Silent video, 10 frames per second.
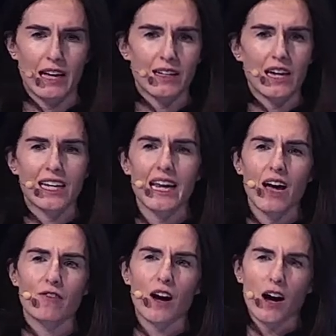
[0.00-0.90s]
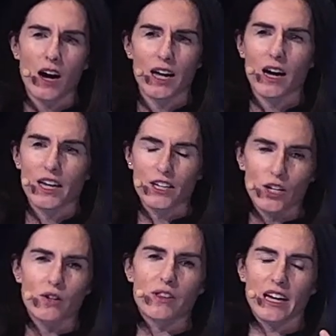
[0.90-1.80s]
and likely have high
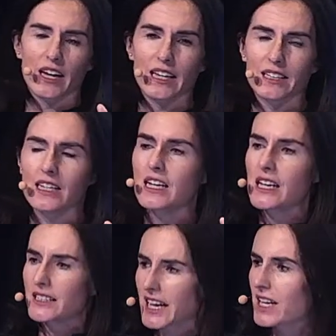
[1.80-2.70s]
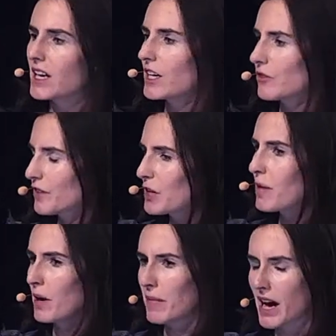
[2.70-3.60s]
IQ that can take a lot of
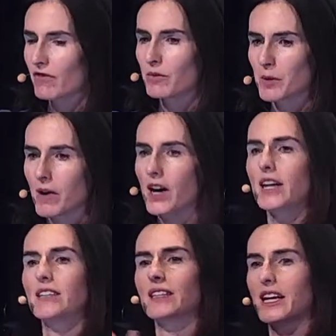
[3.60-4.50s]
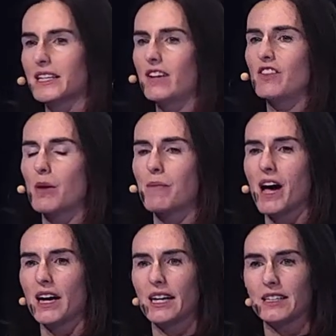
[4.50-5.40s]
feedback back from the market and give that
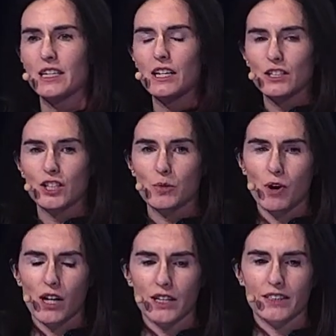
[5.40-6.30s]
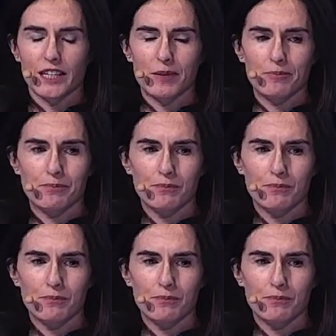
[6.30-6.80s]
back in to the product team.